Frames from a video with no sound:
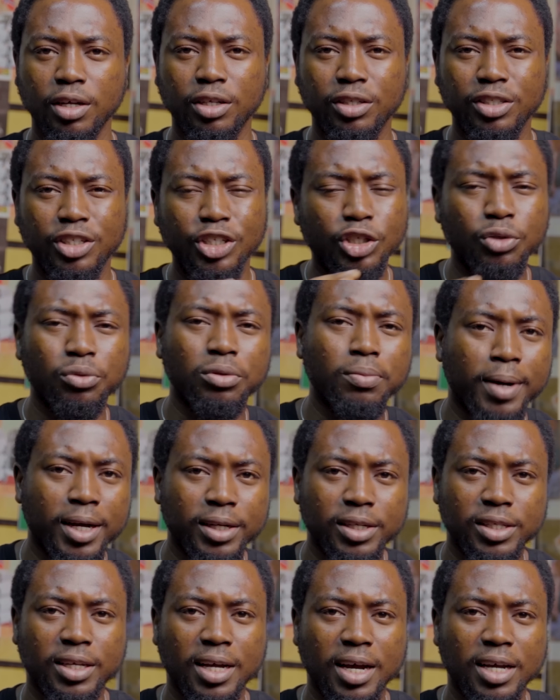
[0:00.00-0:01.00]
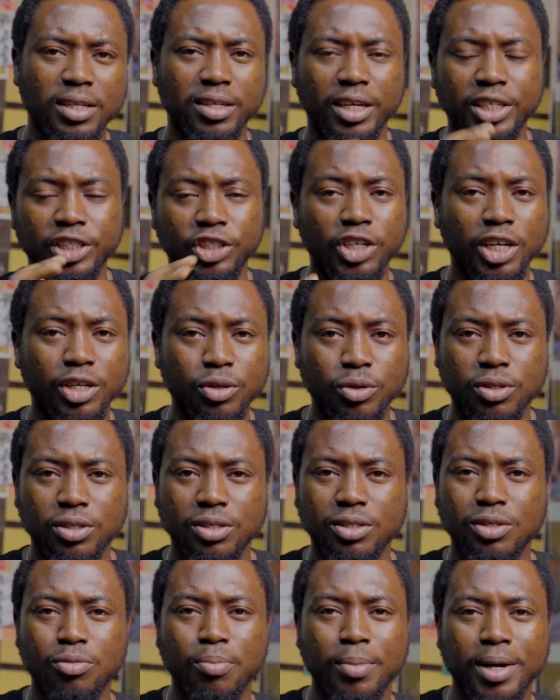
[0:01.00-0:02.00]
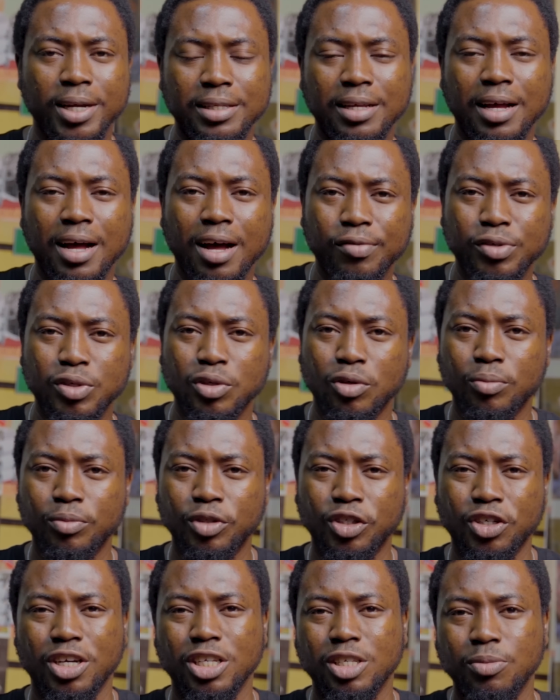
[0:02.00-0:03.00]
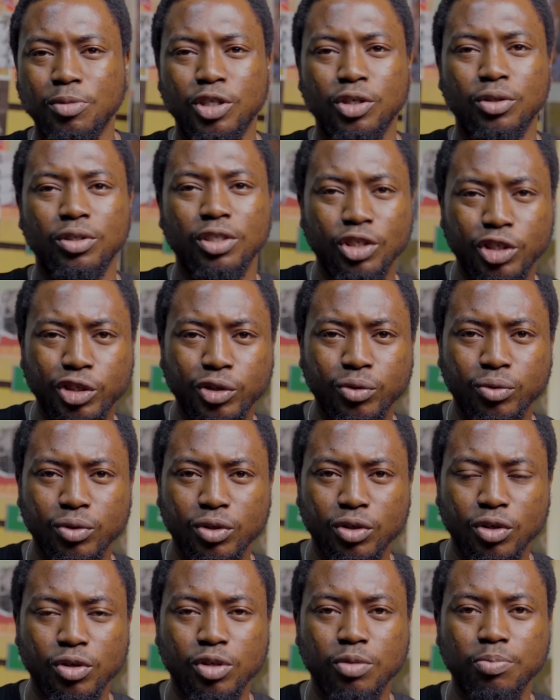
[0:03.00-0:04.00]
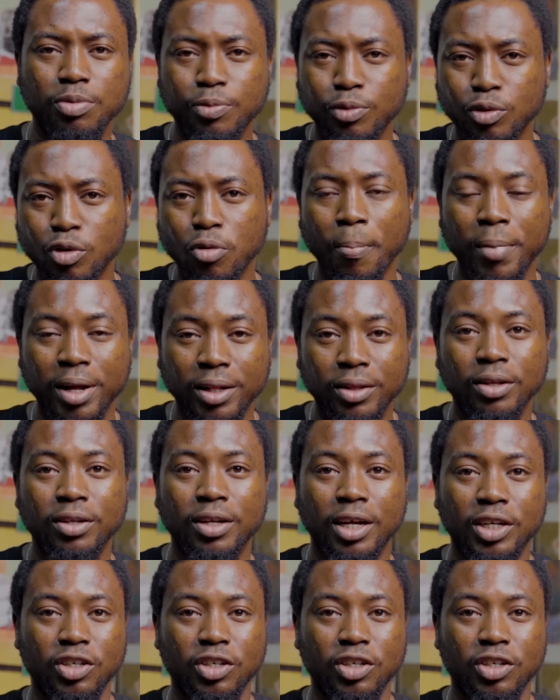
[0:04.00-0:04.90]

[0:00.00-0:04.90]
the issue with buying this car as Nigerian users is you might have some transmission issues because people don't maintain their